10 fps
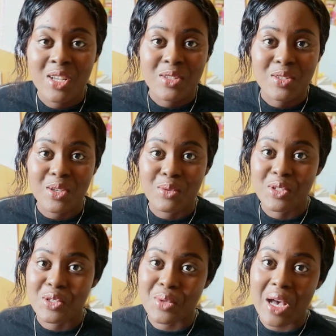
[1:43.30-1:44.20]
So
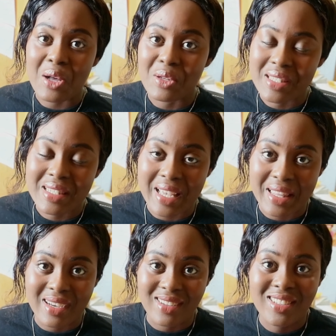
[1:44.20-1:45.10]
which is why I always say
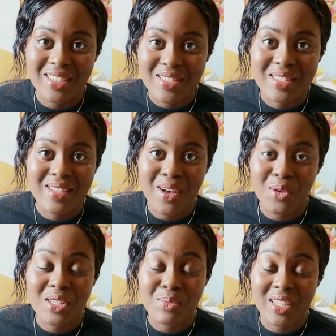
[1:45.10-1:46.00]
that it's
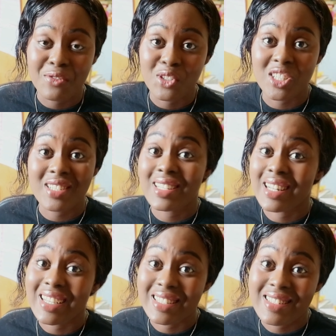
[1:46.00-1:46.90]
always beneficial to
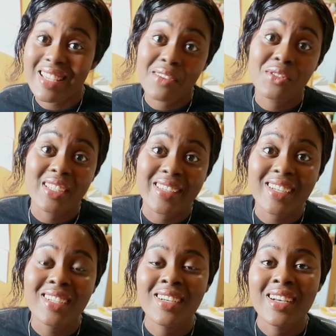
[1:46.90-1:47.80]
learn it every
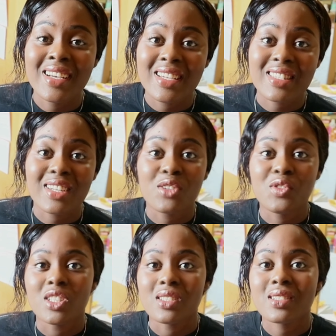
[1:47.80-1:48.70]
year instead of
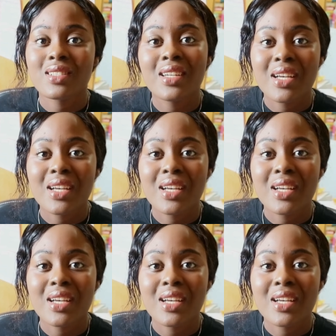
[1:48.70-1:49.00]
just